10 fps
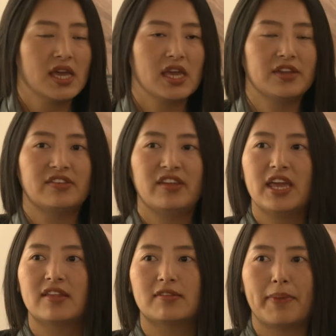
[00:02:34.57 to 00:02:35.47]
It
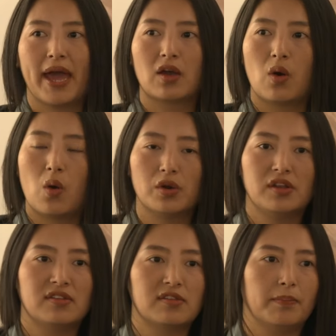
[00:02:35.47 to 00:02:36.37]
takes back
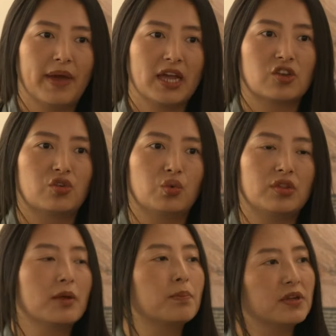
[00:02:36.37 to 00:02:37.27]
audience back to
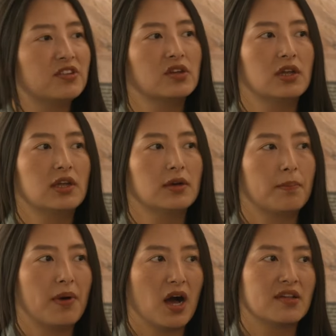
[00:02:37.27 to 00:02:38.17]
that particular
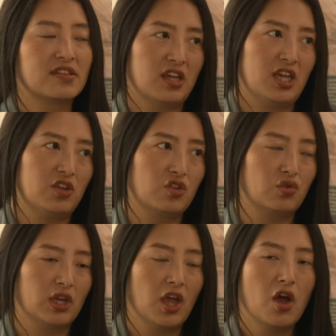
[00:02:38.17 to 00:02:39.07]
past
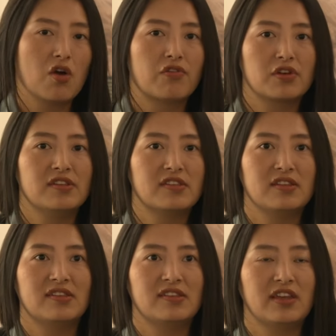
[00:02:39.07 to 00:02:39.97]
history. For
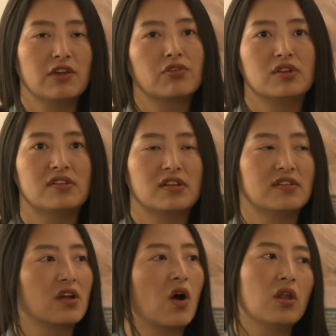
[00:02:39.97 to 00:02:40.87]
instance, take for
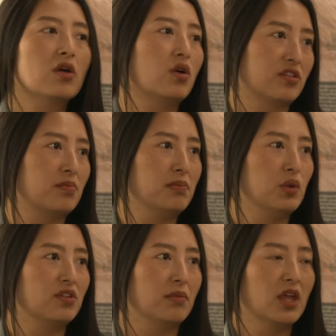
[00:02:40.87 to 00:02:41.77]
instance the Holocaust
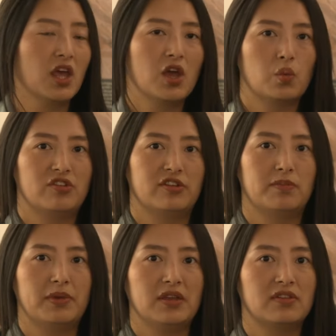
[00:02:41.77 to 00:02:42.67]
Museum, which is
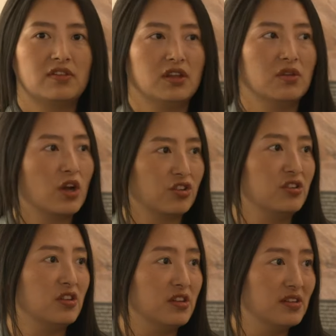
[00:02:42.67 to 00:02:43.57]
based in
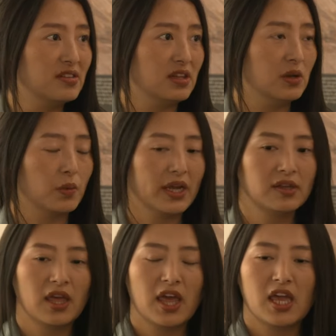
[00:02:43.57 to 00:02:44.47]
Washington, D.C.,
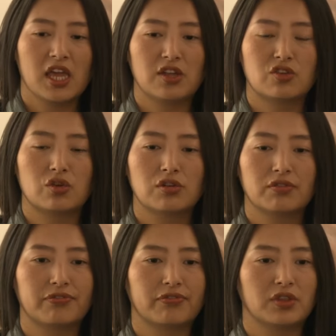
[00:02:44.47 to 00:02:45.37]
right? It's sort
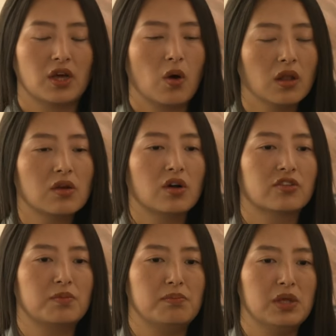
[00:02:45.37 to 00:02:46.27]
of, the
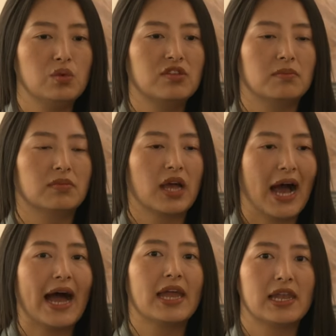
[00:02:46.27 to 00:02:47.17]
Holocaust Museum
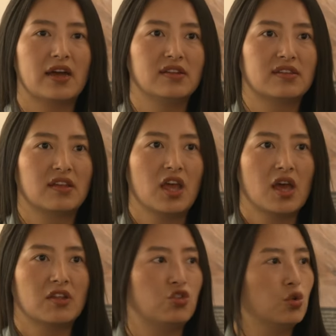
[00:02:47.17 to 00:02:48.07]
highlights
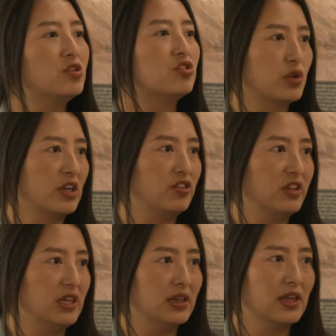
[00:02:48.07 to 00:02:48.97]
Jewish
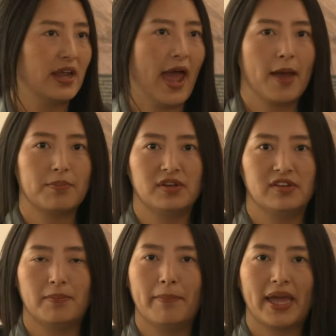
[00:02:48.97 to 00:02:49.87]
tragedy that
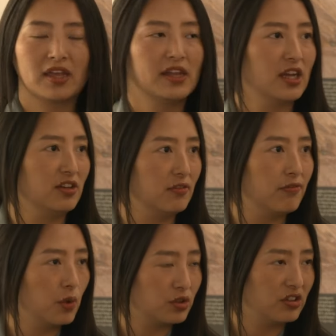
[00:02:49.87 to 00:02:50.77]
happened back in
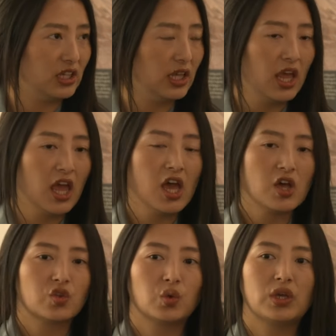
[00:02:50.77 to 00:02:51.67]
1940.
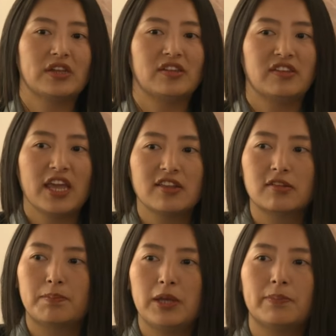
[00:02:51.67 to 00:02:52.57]
So it
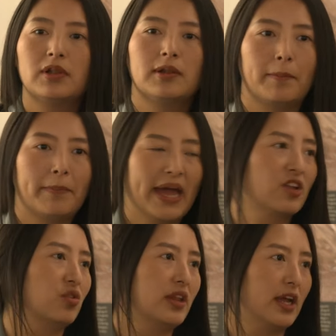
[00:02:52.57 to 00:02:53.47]
takes people
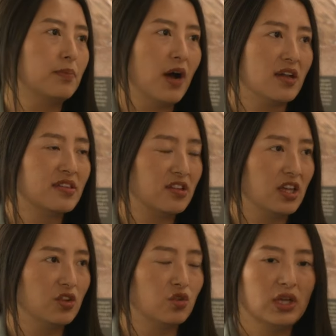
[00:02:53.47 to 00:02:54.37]
back to that past
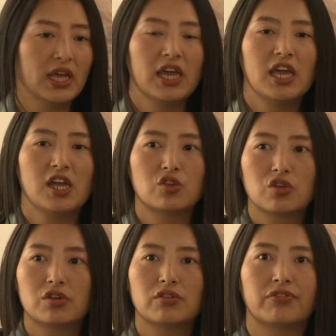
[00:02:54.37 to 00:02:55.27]
history. It's
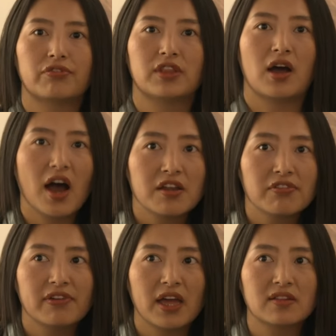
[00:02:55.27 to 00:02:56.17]
sort of the
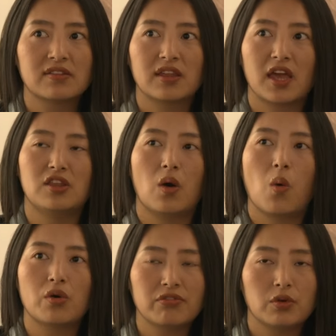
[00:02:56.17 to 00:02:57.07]
artifacts and the
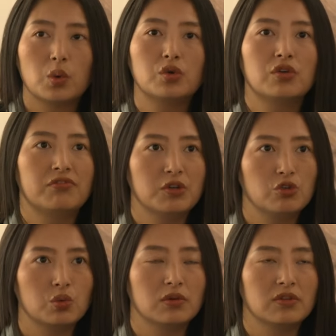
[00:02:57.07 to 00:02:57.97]
audio, audio
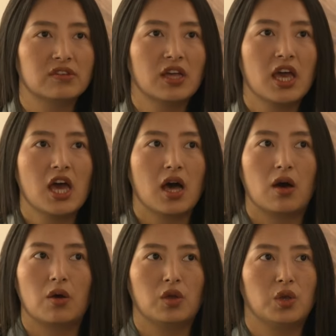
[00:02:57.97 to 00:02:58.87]
visuals,
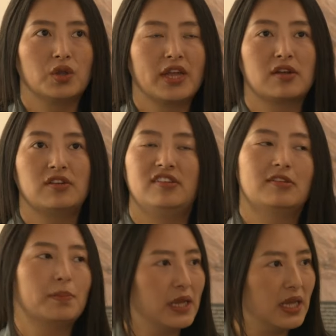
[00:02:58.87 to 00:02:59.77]
uh, you know, that are
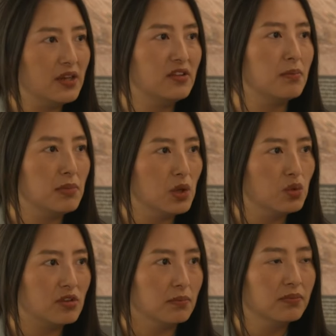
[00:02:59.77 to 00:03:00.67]
displayed in the
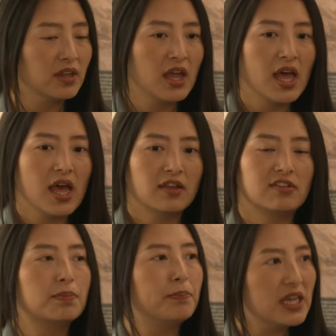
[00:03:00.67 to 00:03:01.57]
museum
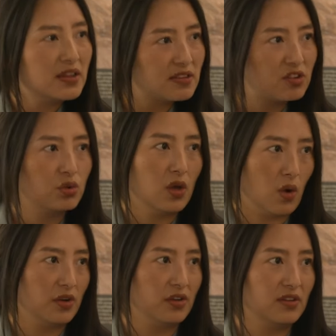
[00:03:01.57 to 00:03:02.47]
speaks to the
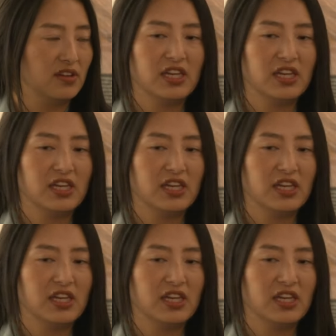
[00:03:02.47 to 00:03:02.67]
audience.